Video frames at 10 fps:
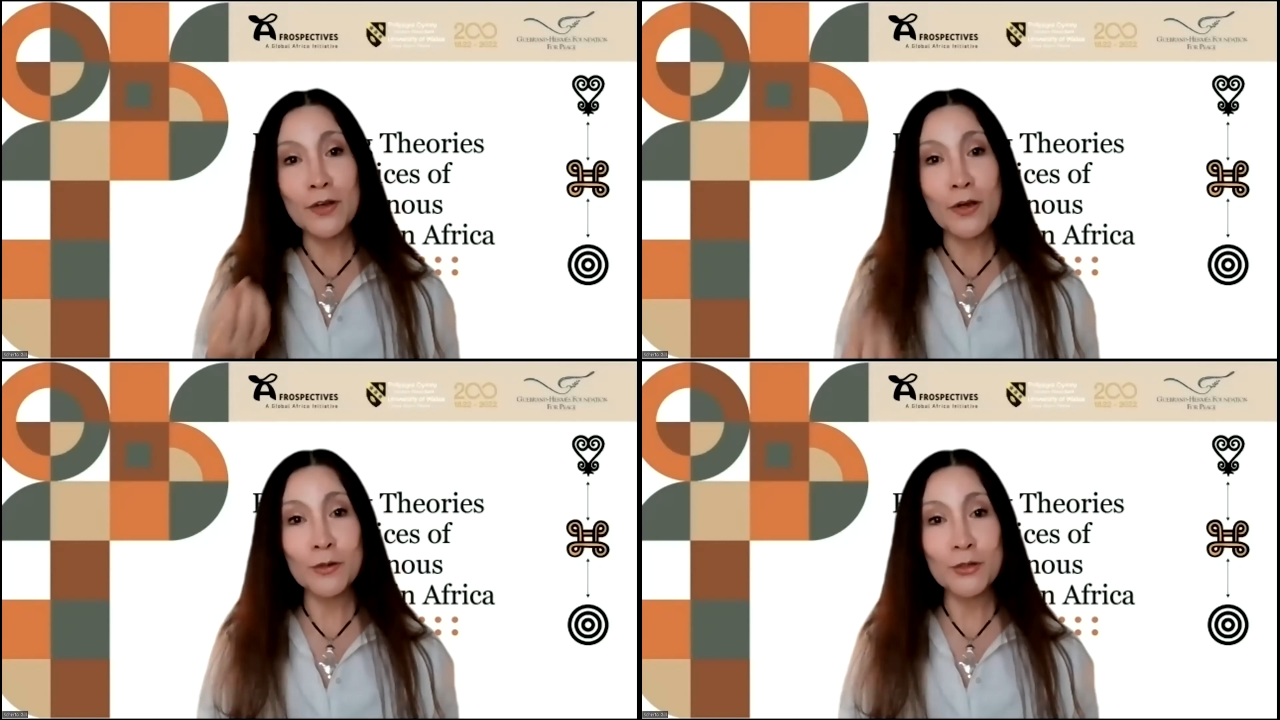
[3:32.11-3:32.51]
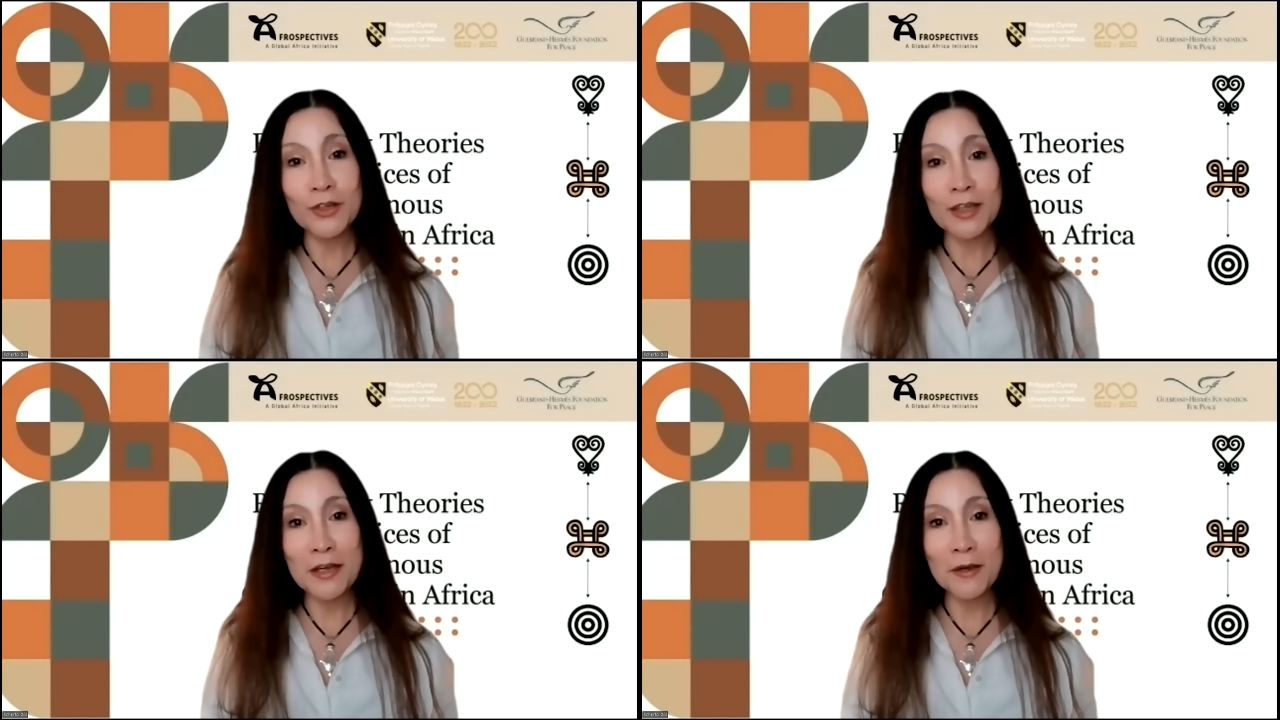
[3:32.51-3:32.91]
culture
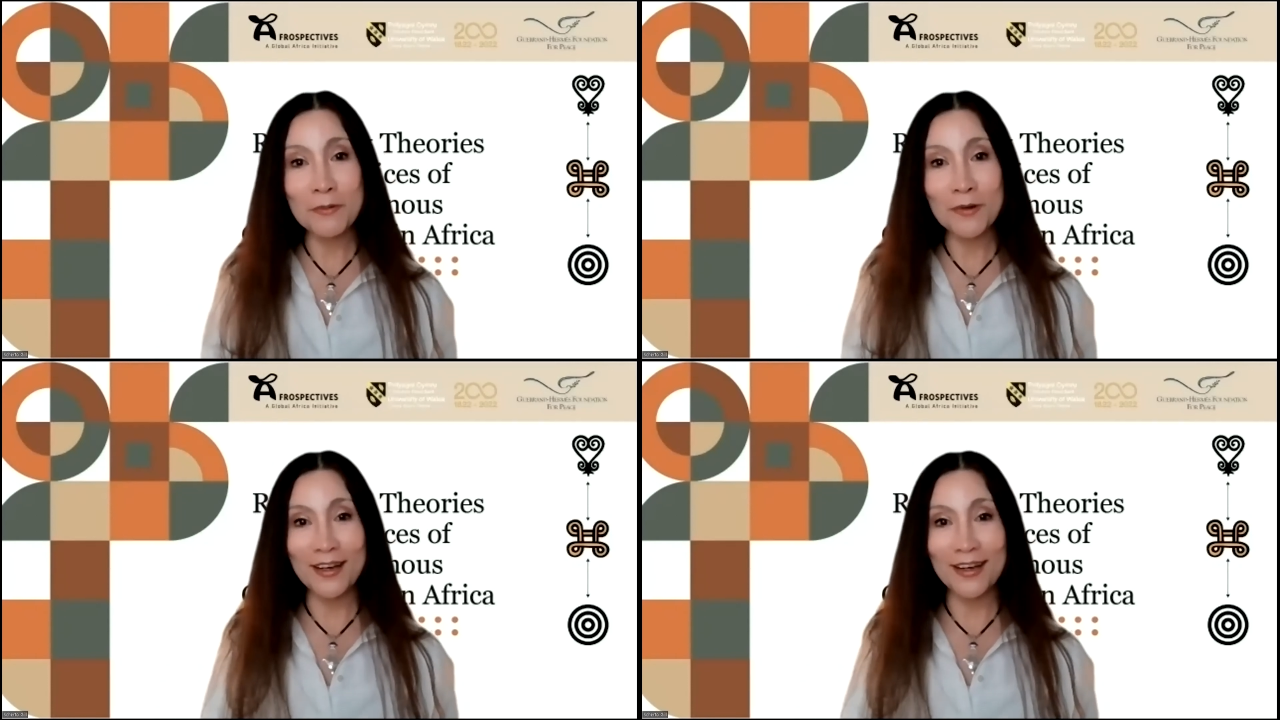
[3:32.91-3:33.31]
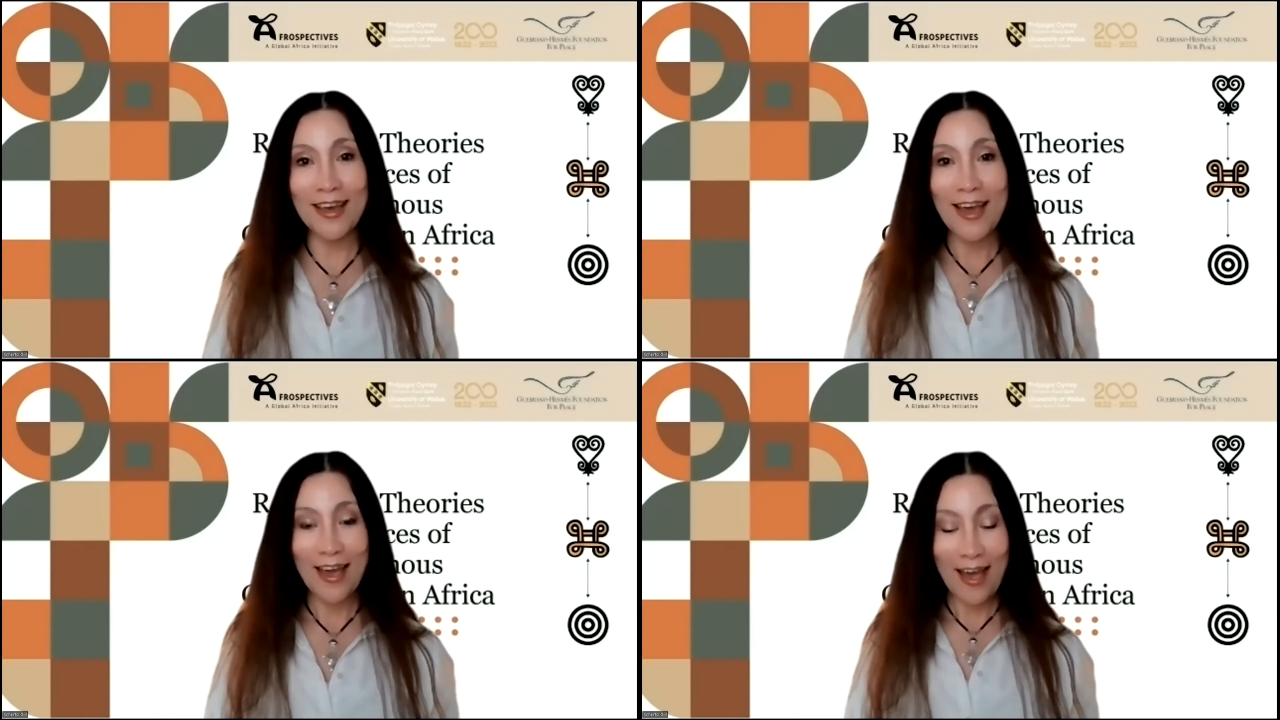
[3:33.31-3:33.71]
in her work
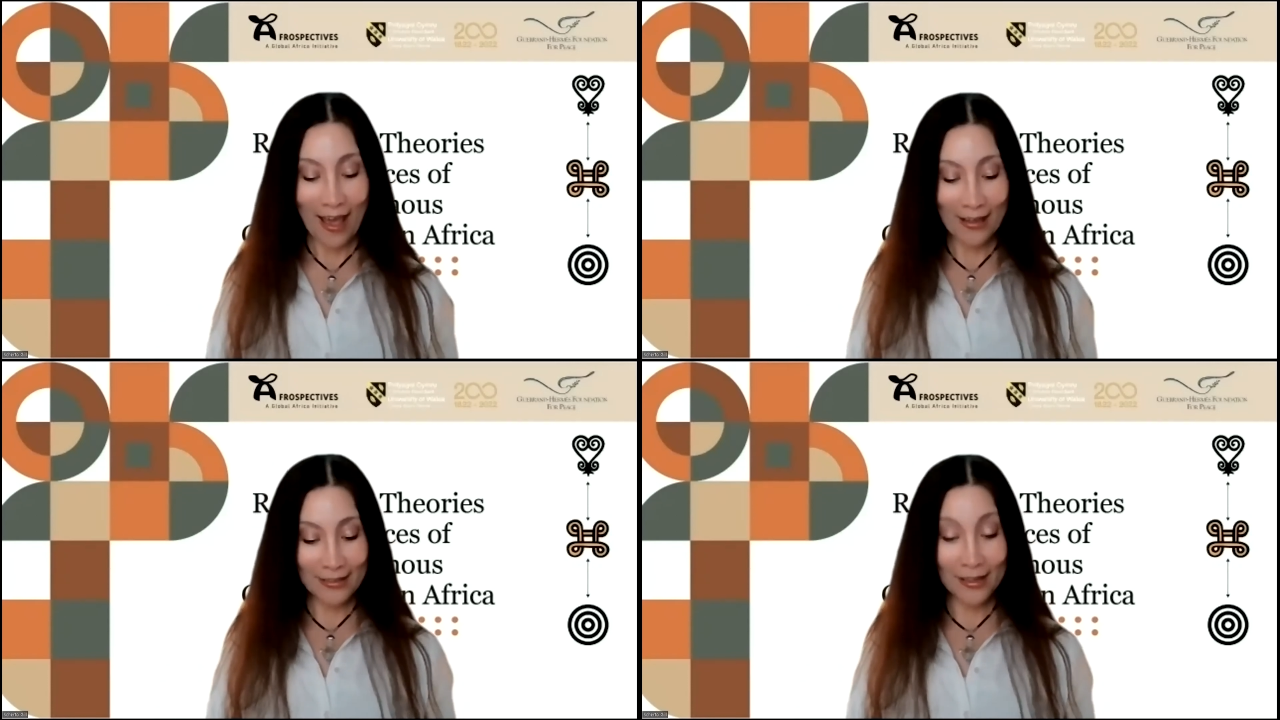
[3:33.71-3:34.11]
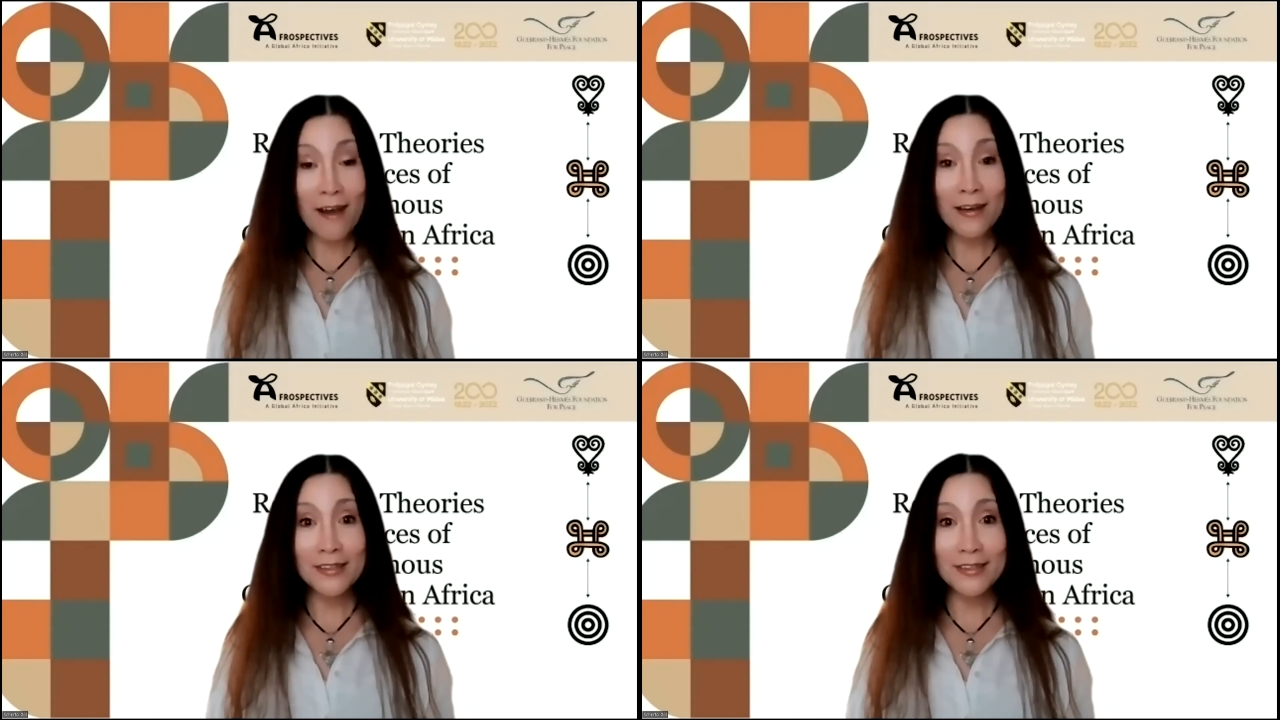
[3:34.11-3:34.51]
as an
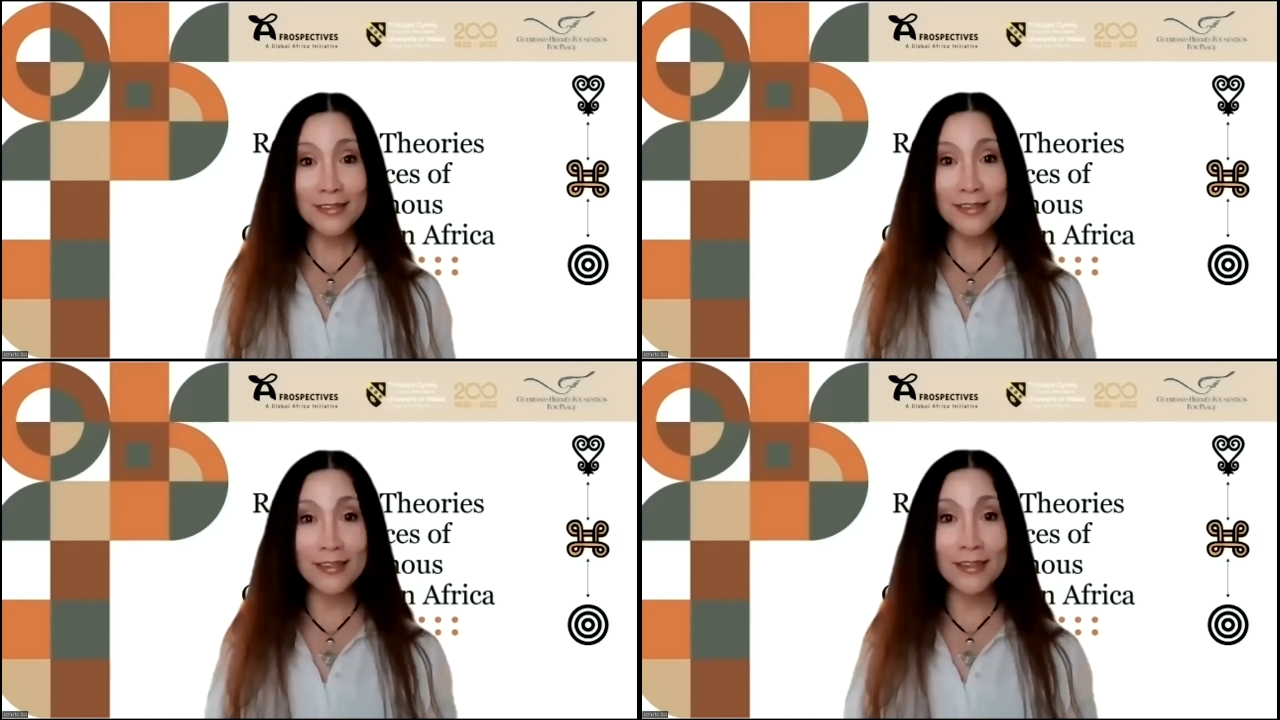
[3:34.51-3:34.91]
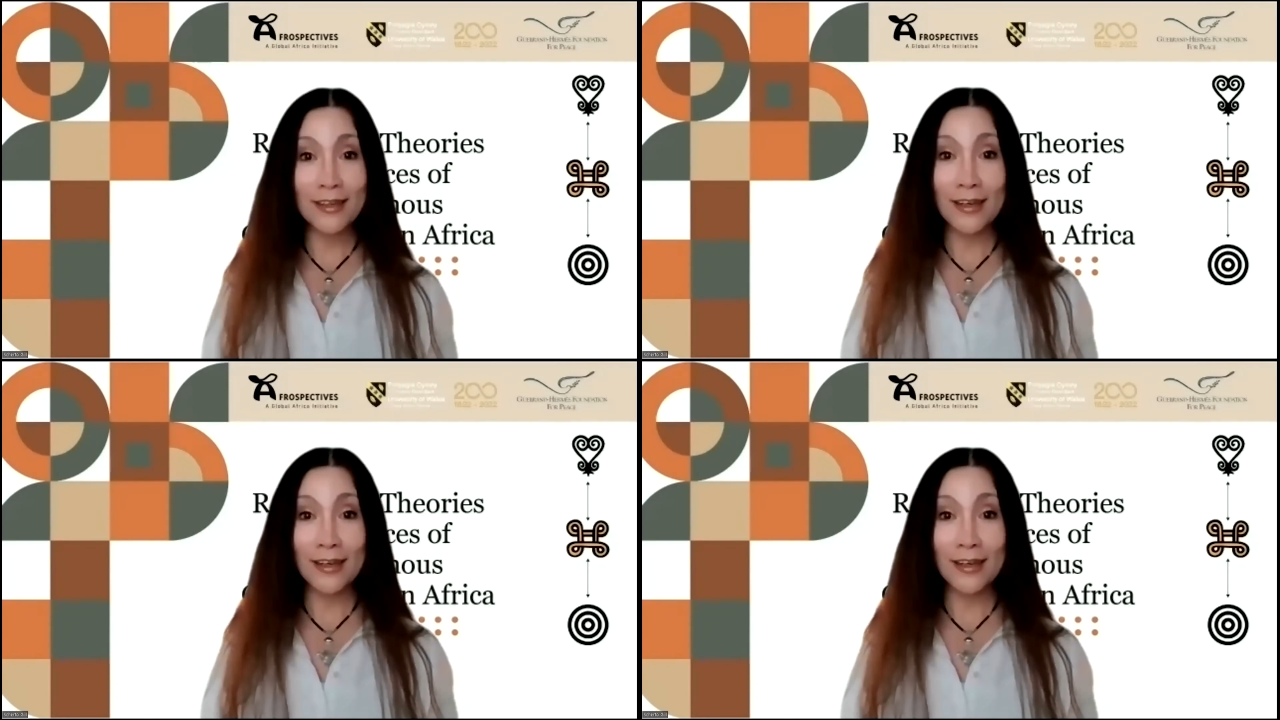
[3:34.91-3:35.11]
artist,